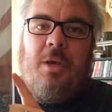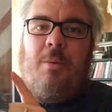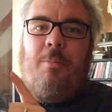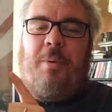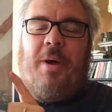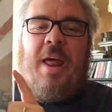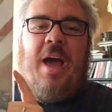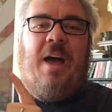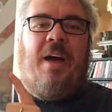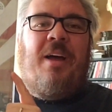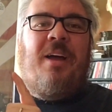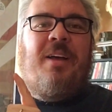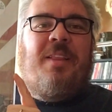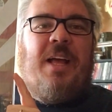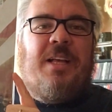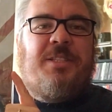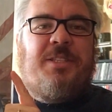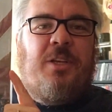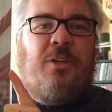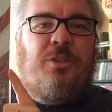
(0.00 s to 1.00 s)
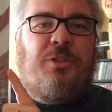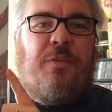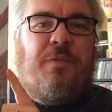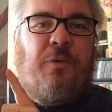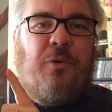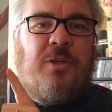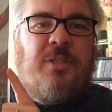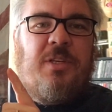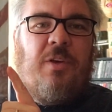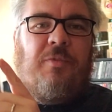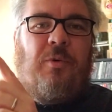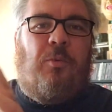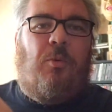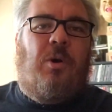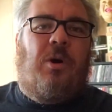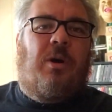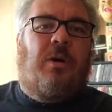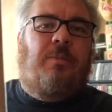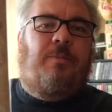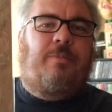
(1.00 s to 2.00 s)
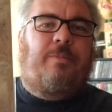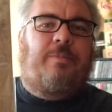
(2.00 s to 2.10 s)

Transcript: But that's Dillinger 4 Civil War.